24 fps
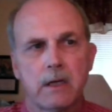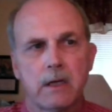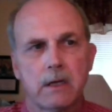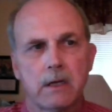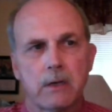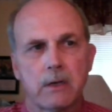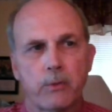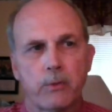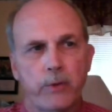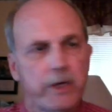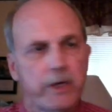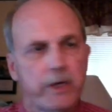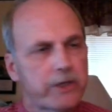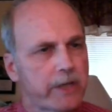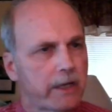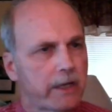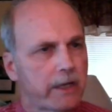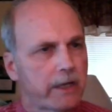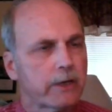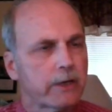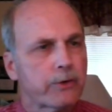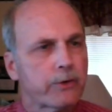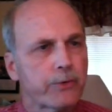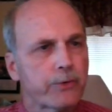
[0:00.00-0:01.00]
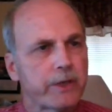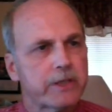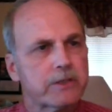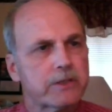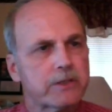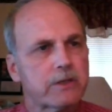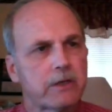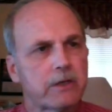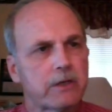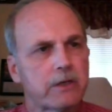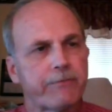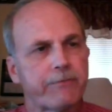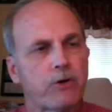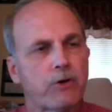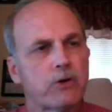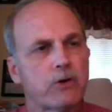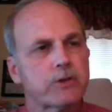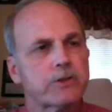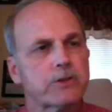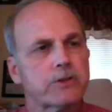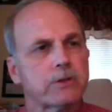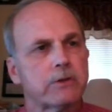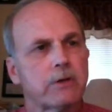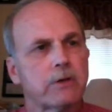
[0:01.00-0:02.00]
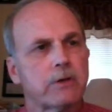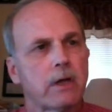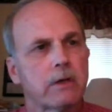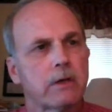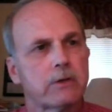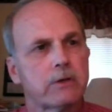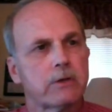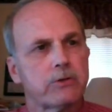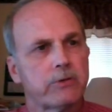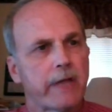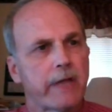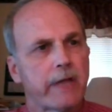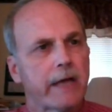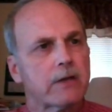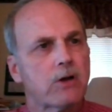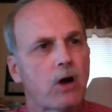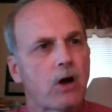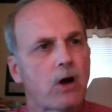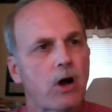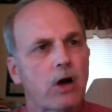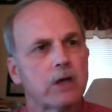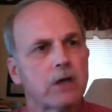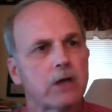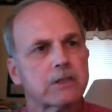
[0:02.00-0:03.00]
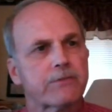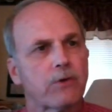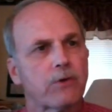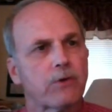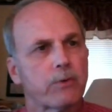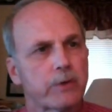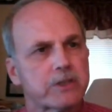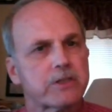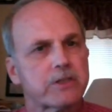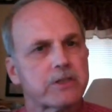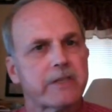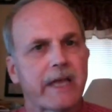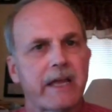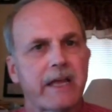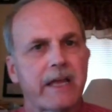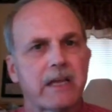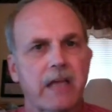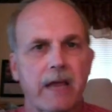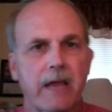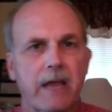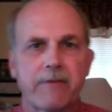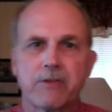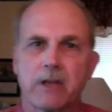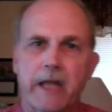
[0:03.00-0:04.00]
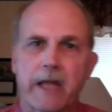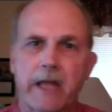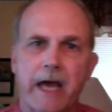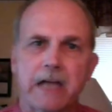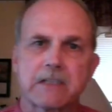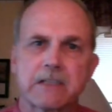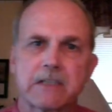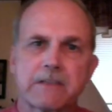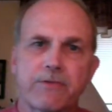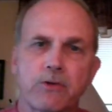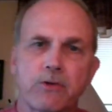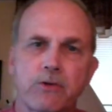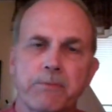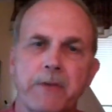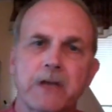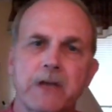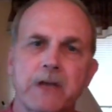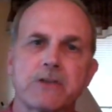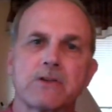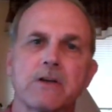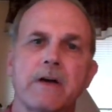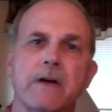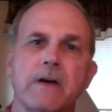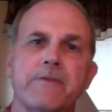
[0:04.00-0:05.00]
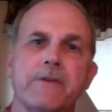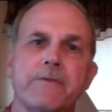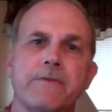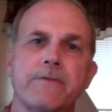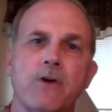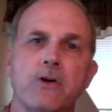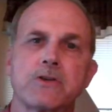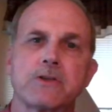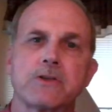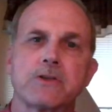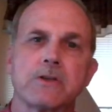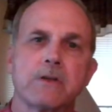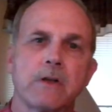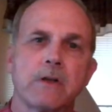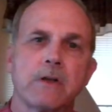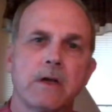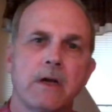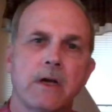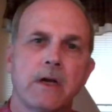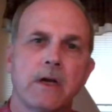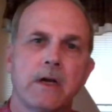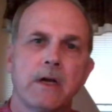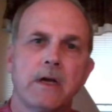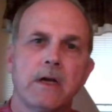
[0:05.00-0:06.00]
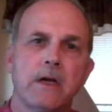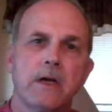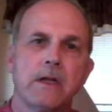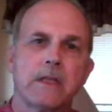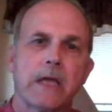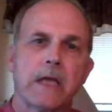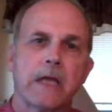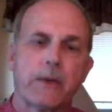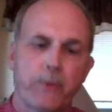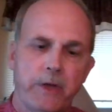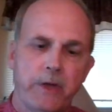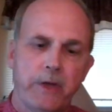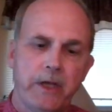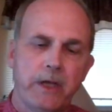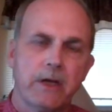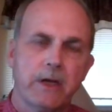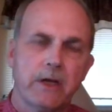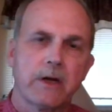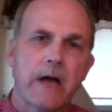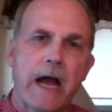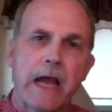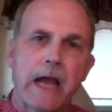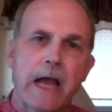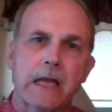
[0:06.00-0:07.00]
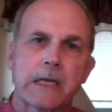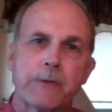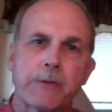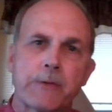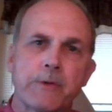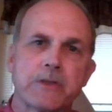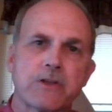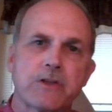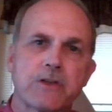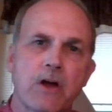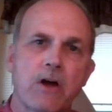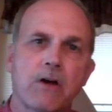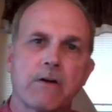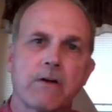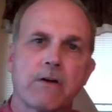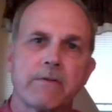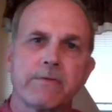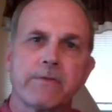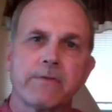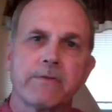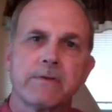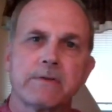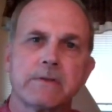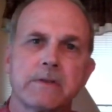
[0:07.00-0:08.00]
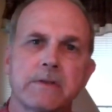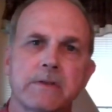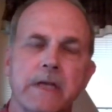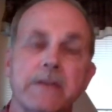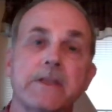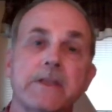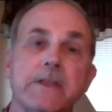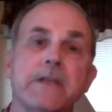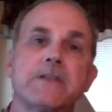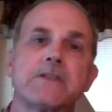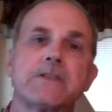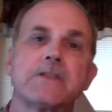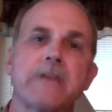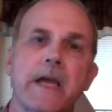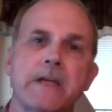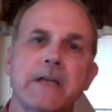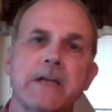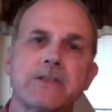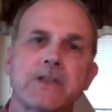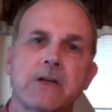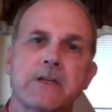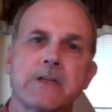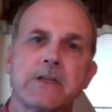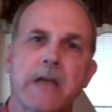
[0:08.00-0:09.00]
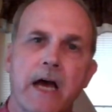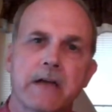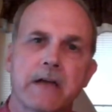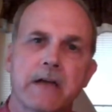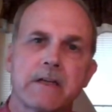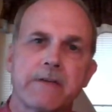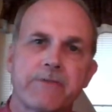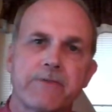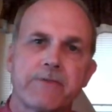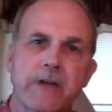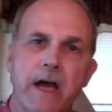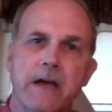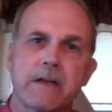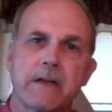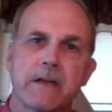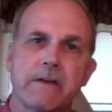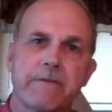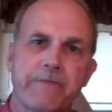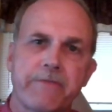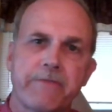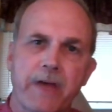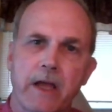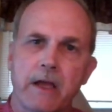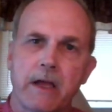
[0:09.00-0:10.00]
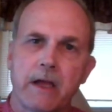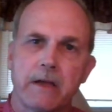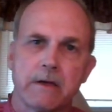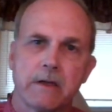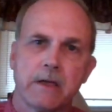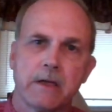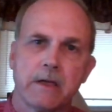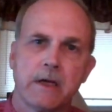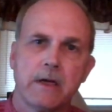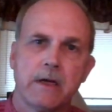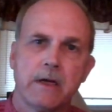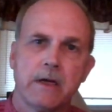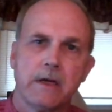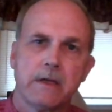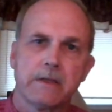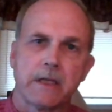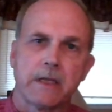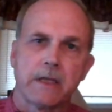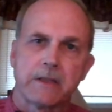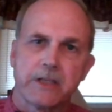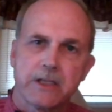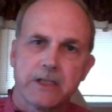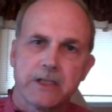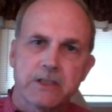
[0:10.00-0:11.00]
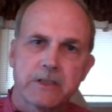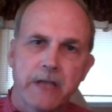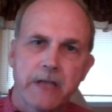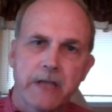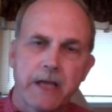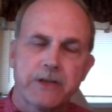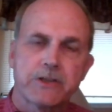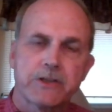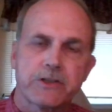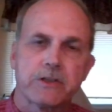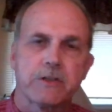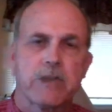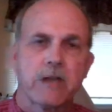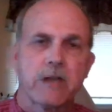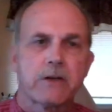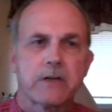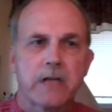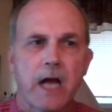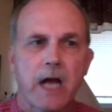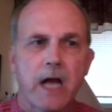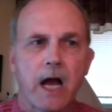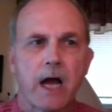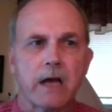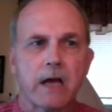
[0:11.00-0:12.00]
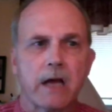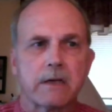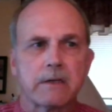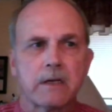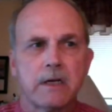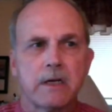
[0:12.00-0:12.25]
we take increased devotion to that cause for which they gave the last full measure of devotion, that we here highly resolve that these dead shall not have died in vain, that this nation under God